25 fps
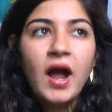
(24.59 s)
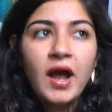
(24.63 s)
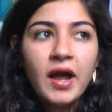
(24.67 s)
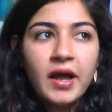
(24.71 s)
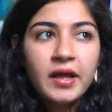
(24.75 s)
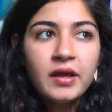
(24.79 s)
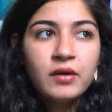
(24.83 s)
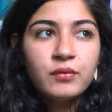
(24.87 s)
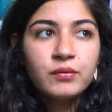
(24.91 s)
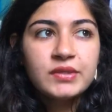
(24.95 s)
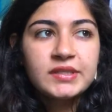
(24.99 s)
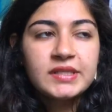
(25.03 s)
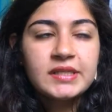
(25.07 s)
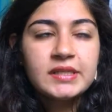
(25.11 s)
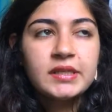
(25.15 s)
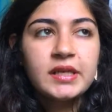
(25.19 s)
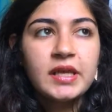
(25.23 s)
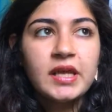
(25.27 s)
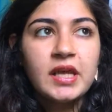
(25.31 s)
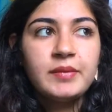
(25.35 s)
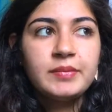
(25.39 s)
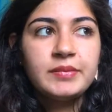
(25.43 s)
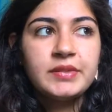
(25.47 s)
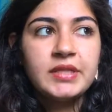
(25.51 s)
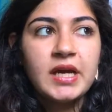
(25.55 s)
I was in
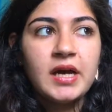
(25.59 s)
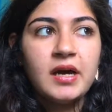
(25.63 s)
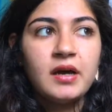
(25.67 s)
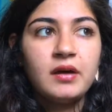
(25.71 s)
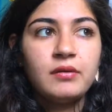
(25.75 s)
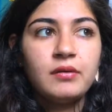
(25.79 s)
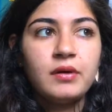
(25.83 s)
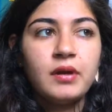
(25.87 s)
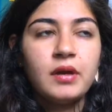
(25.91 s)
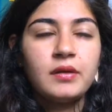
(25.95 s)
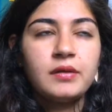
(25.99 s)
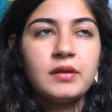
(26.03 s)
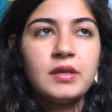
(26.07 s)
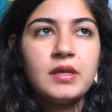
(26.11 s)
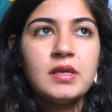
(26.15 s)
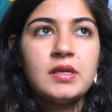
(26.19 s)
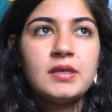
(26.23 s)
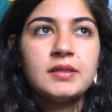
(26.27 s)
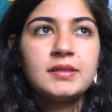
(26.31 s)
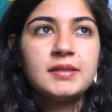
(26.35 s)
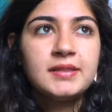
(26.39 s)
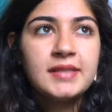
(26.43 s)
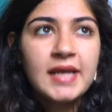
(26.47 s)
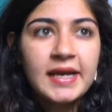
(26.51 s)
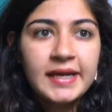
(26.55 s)
Cape Town
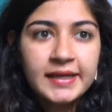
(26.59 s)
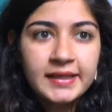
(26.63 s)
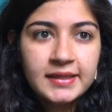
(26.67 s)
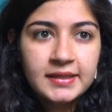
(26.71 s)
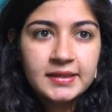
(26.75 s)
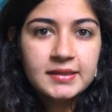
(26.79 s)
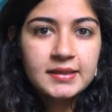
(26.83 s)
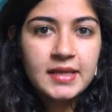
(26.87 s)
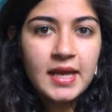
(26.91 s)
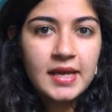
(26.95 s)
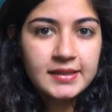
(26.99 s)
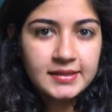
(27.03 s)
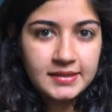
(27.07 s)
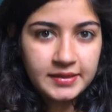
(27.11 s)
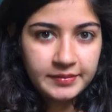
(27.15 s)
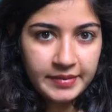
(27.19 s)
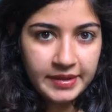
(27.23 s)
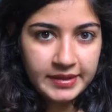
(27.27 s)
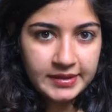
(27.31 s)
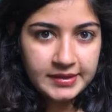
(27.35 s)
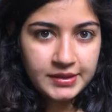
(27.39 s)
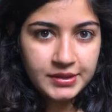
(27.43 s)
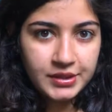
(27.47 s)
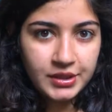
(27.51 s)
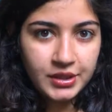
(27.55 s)
the second
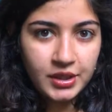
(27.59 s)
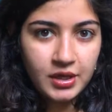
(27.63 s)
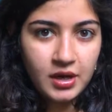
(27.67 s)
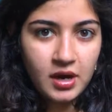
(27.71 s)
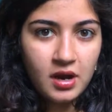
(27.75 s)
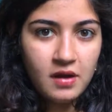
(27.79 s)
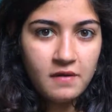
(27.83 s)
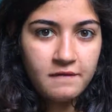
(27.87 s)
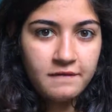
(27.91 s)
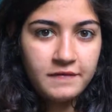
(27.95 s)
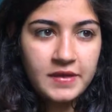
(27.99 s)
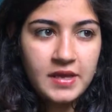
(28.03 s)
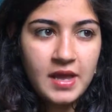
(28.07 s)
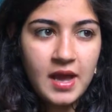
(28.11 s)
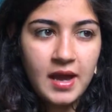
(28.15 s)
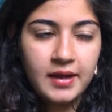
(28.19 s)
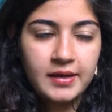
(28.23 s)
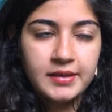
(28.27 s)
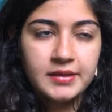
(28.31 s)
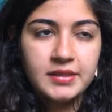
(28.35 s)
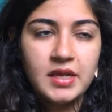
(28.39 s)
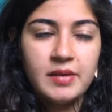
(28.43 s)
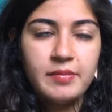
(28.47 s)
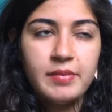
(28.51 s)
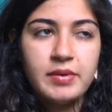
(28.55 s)
semester of the
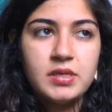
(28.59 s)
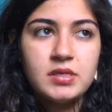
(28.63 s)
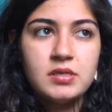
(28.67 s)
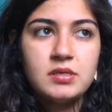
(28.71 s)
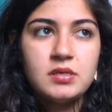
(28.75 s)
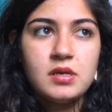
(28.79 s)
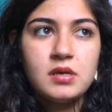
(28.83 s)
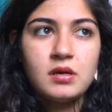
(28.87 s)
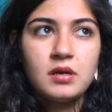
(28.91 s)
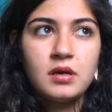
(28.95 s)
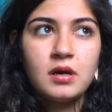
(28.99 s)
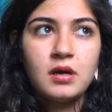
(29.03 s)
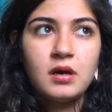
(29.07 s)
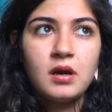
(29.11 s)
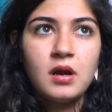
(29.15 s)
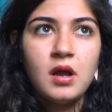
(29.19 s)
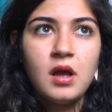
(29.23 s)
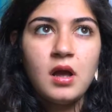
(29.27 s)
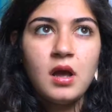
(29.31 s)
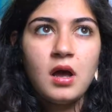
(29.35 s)
academic year.